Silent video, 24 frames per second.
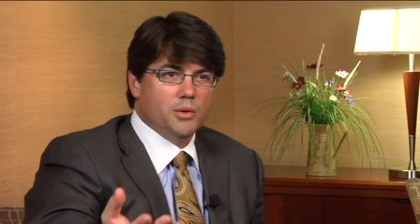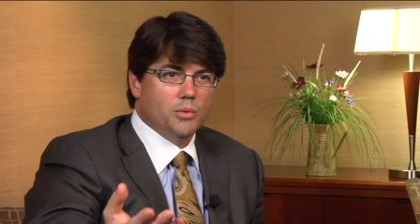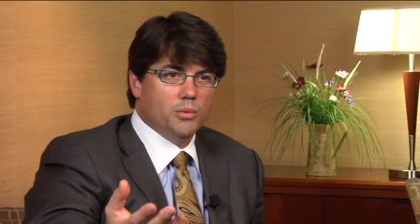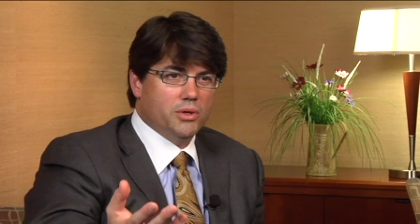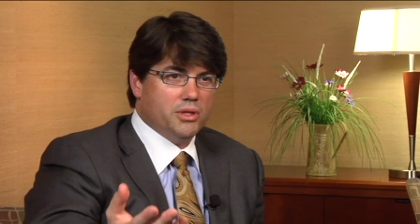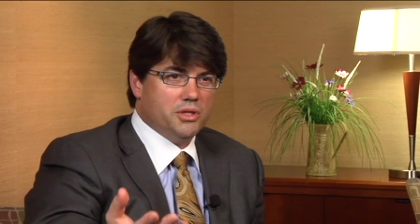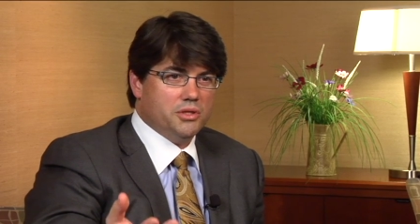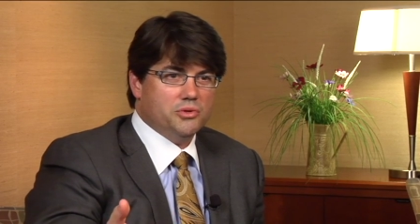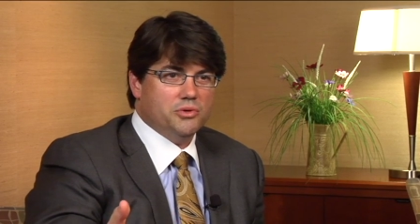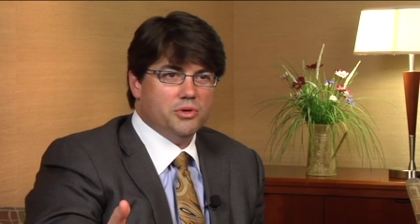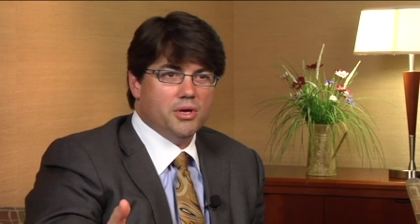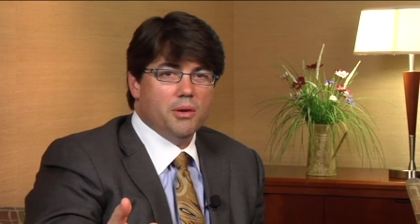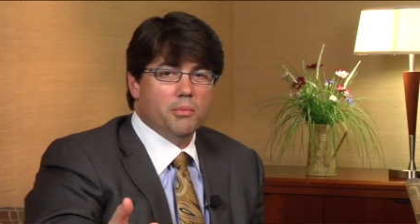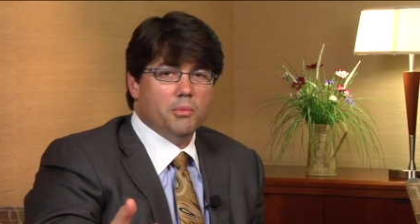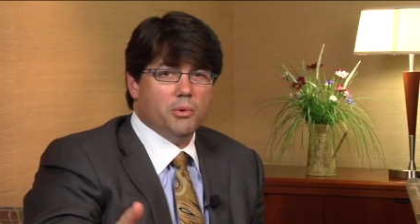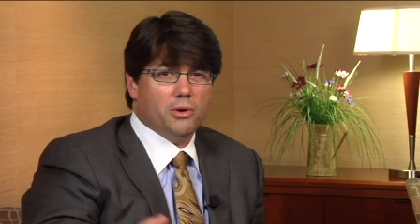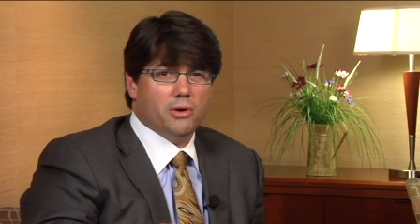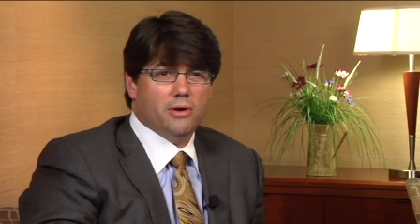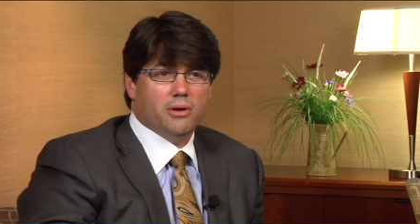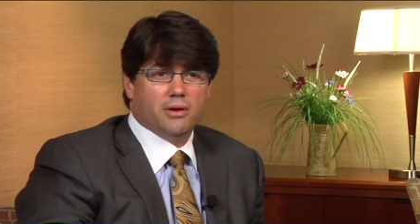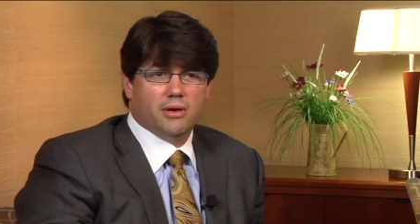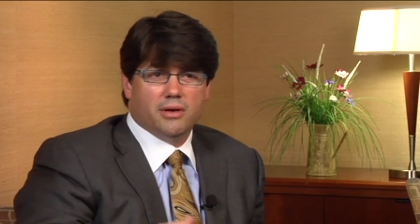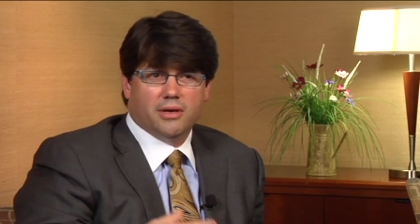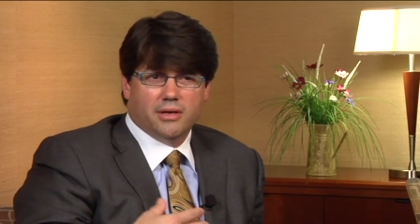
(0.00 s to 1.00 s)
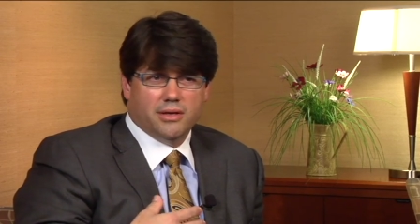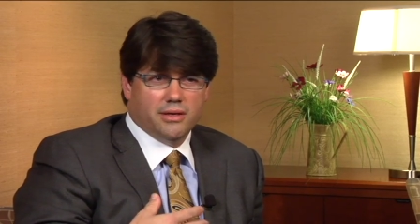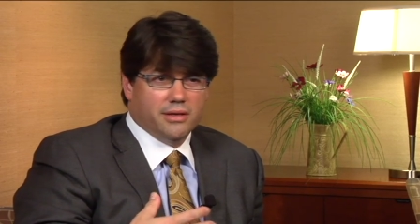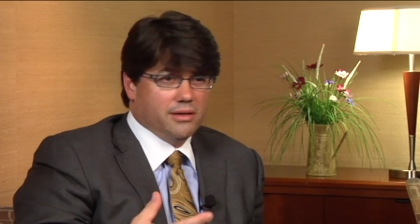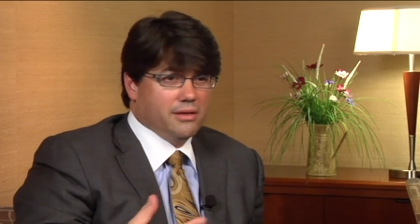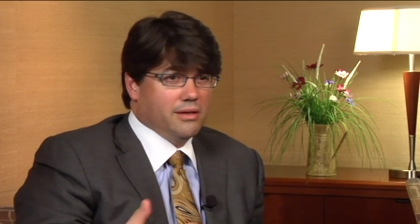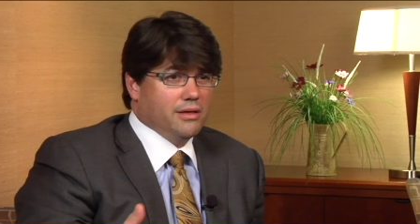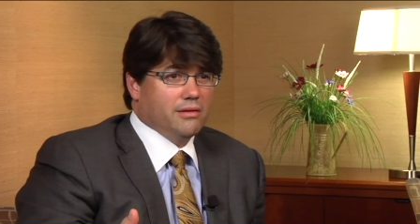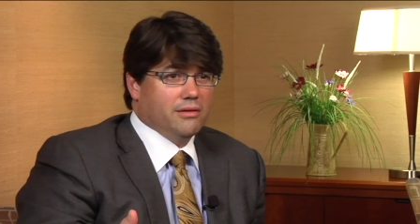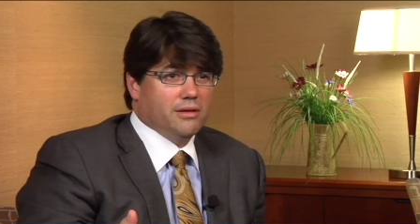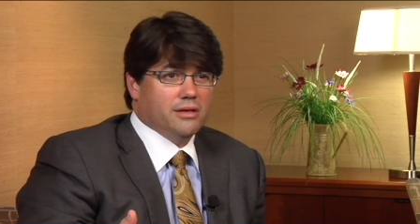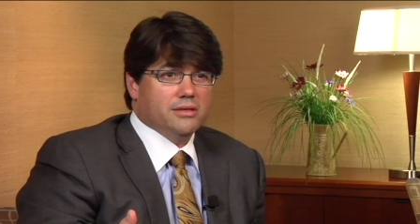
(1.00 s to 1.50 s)
With tremor,
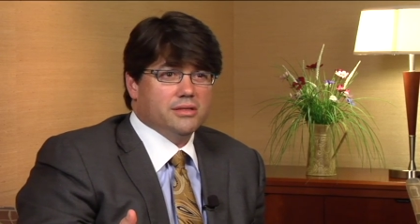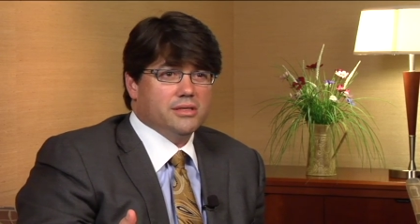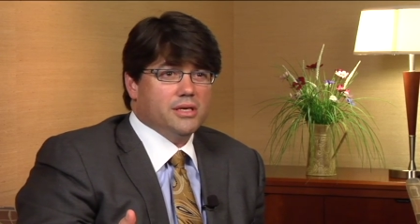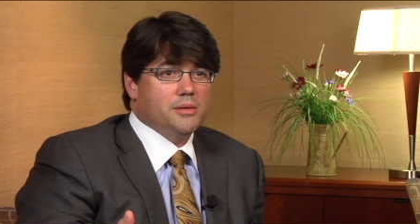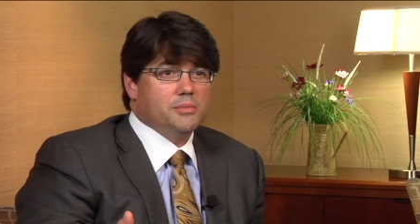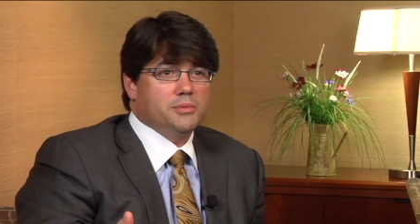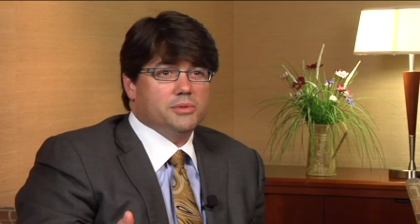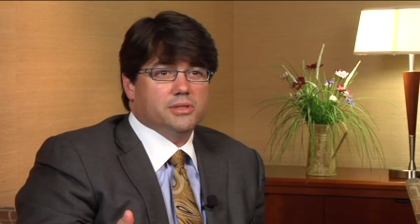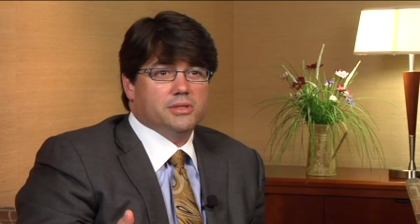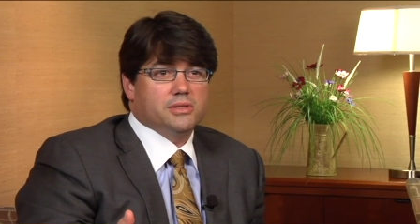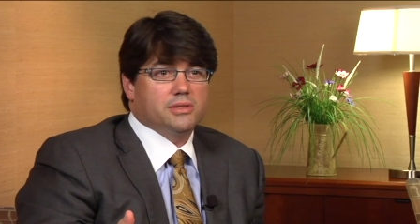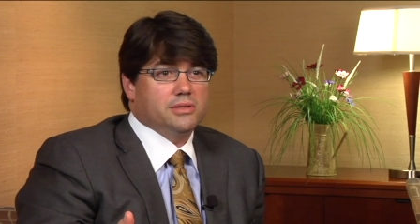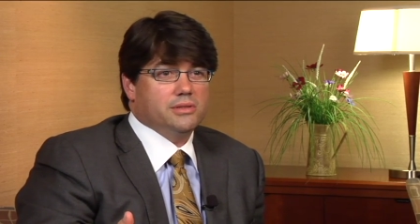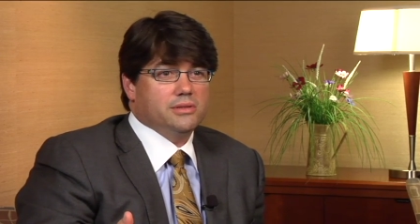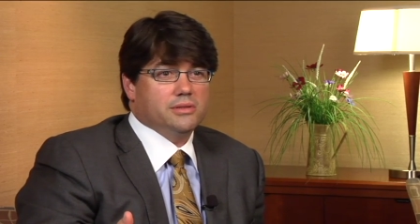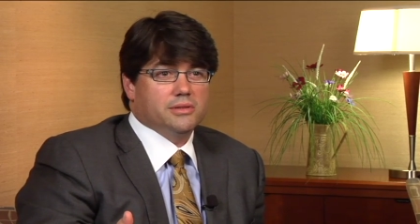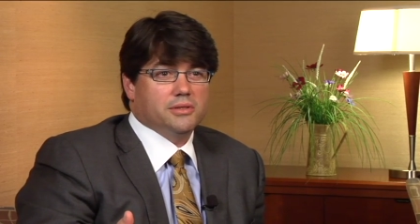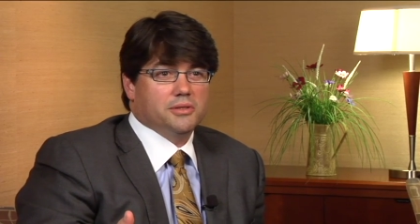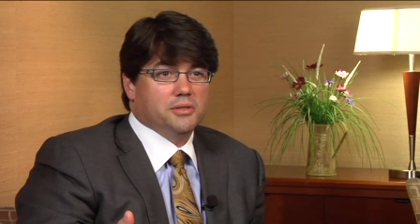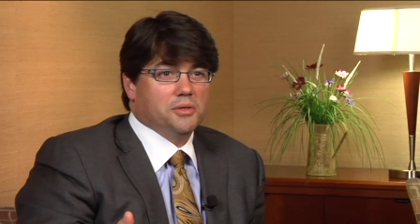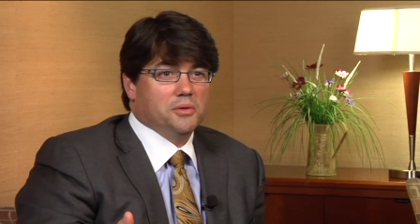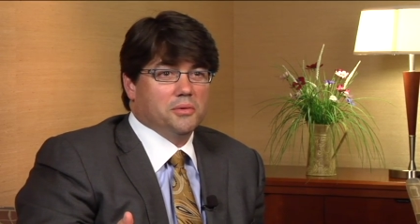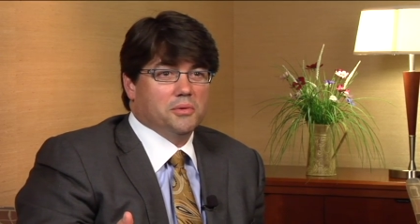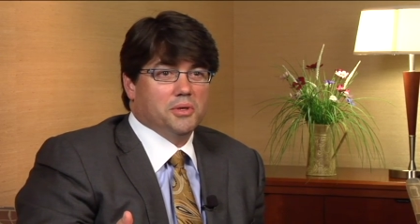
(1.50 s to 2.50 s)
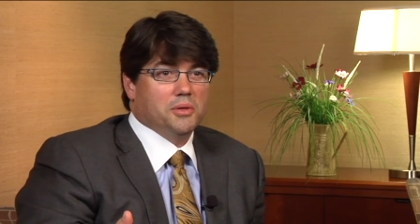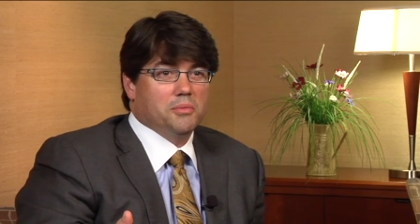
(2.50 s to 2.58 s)
a lot of times it's you know,